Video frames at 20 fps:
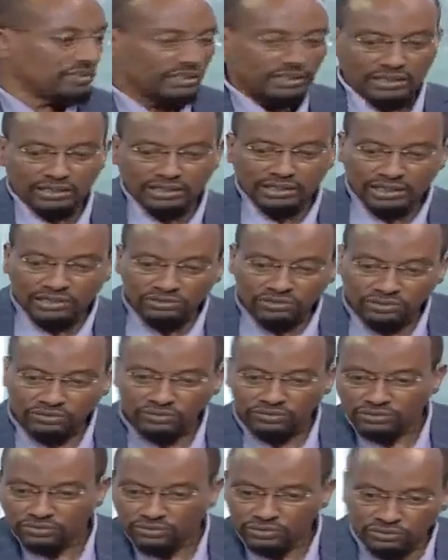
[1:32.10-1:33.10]
The days
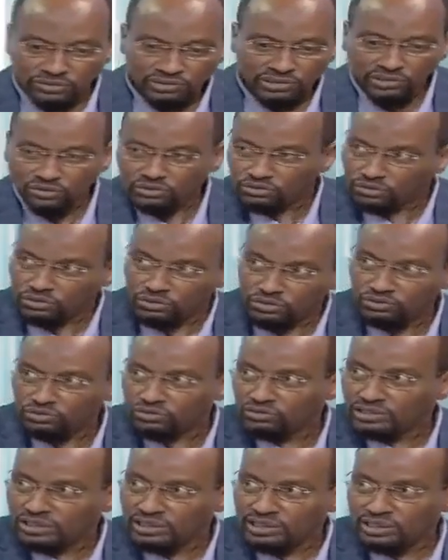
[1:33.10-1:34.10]
of using
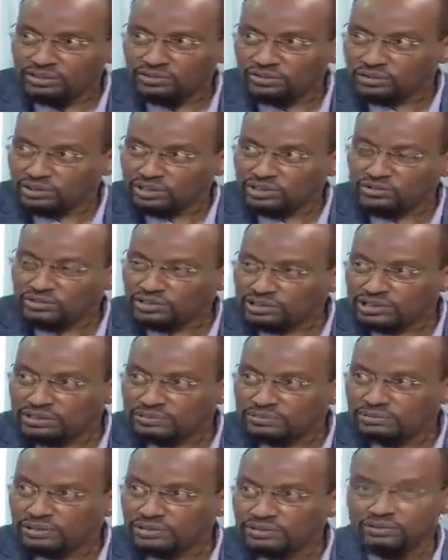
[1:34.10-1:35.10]
saws to cut your
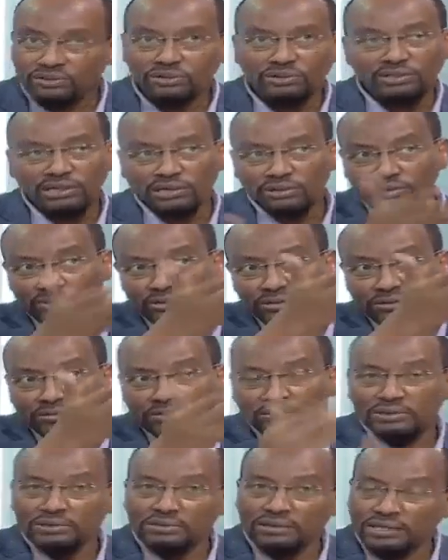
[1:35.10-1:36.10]
timber, you go now to
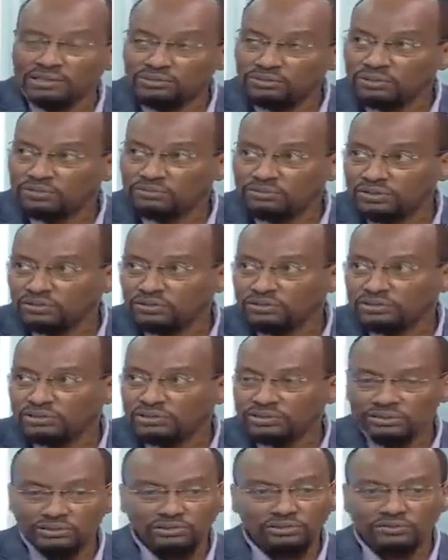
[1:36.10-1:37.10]
the guys who have factories,
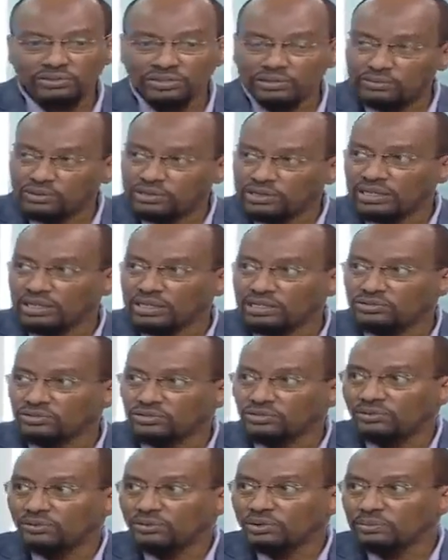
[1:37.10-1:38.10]
they use very modern things
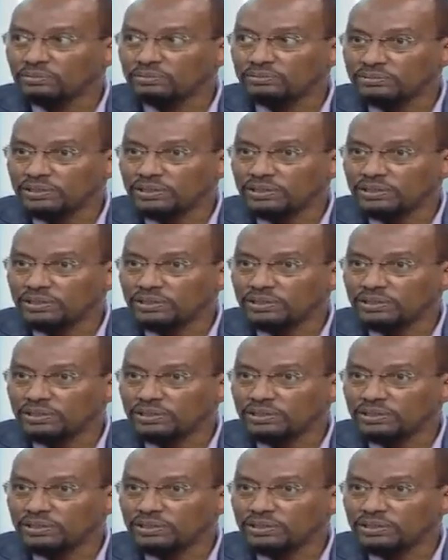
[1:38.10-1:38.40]
to develop,